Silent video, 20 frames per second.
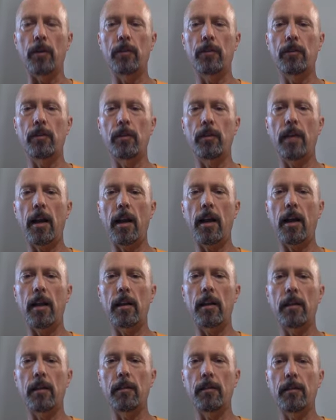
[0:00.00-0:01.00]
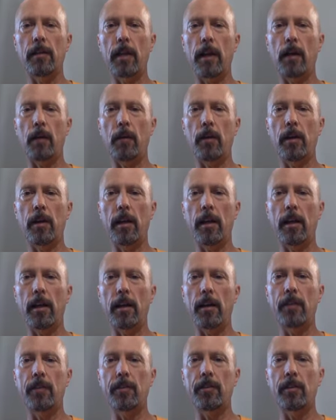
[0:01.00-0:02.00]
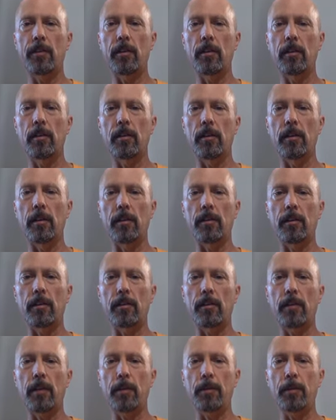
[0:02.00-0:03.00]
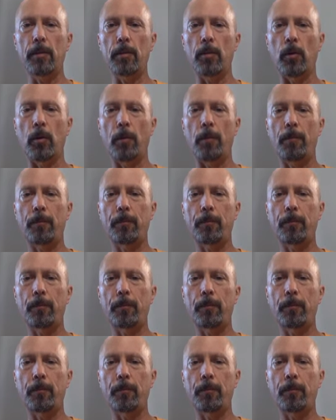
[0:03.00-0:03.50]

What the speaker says: So that that one, I guess, is acceptable.